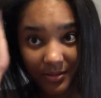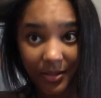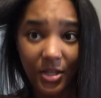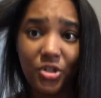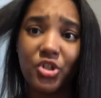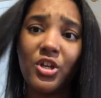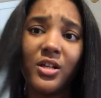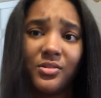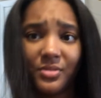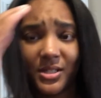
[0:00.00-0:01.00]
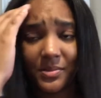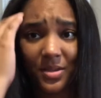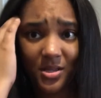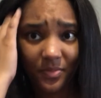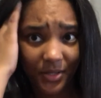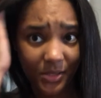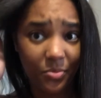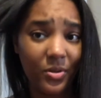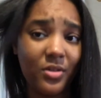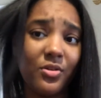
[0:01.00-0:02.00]
And she also does makeup as
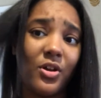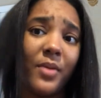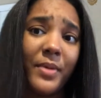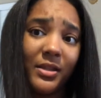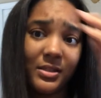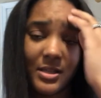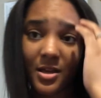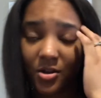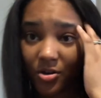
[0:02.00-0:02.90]
well, y'all. I'm going to have to tag her.